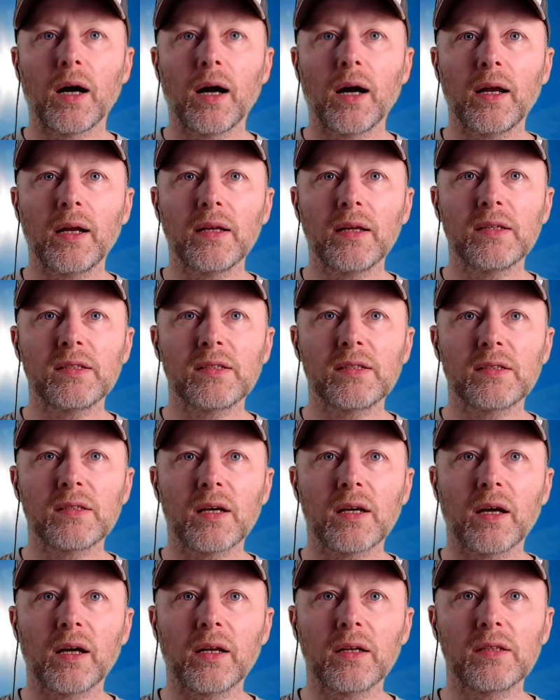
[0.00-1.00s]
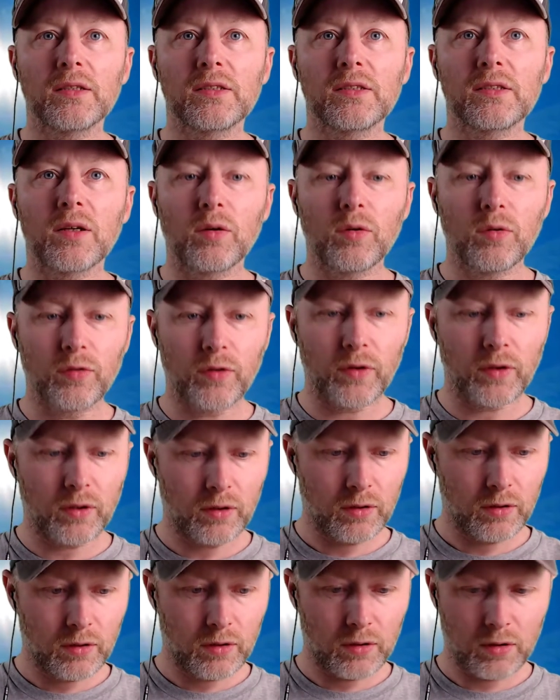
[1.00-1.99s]
Harry, Harry
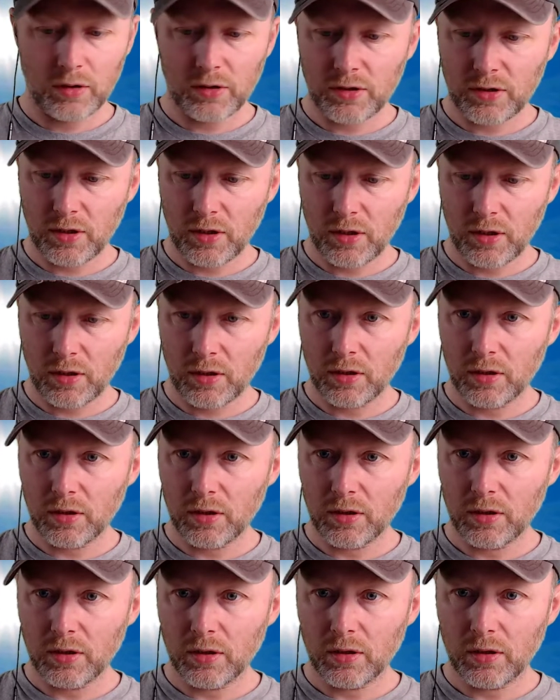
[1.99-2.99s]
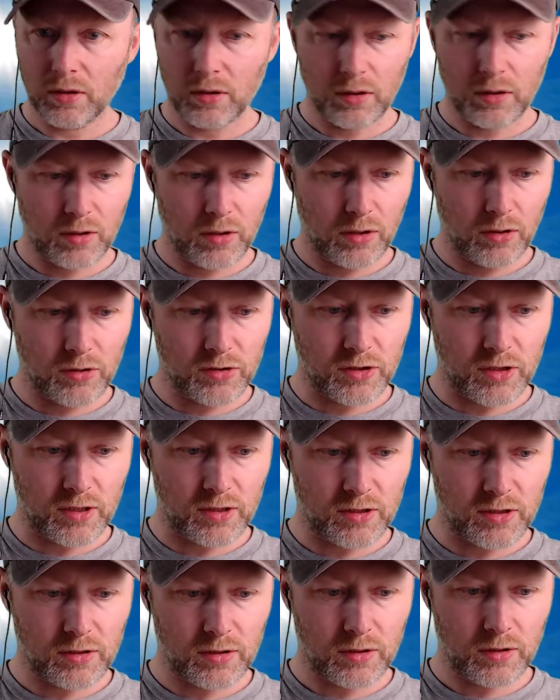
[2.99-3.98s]
Silver. Let's see. Who's
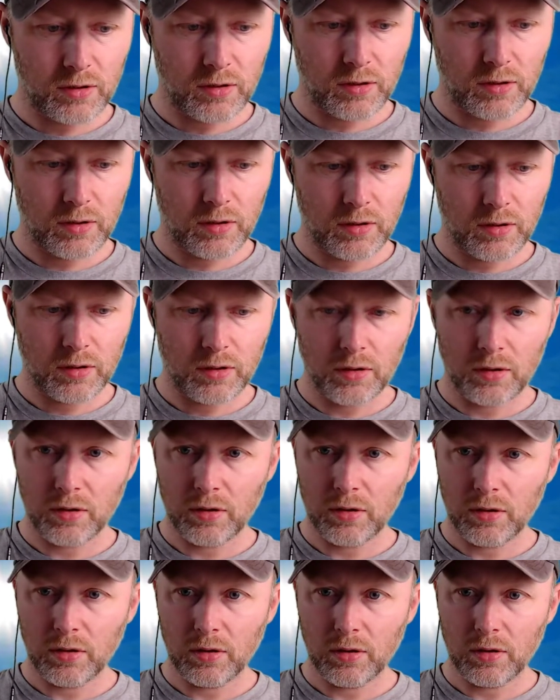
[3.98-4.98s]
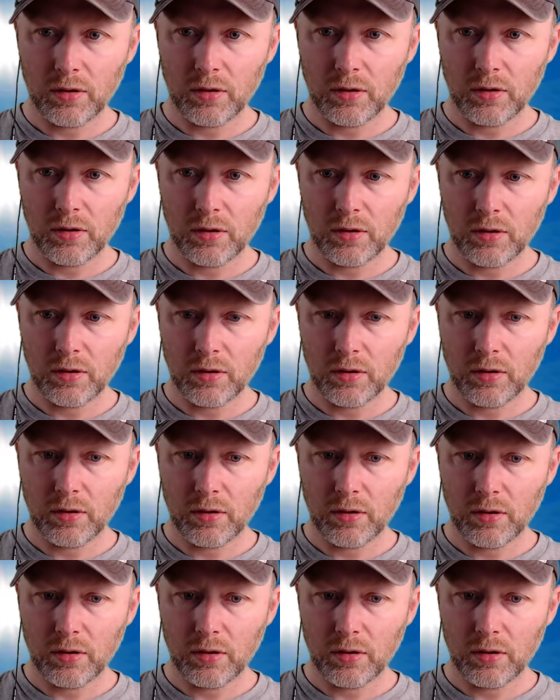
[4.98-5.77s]
this? A few tweets about it so far.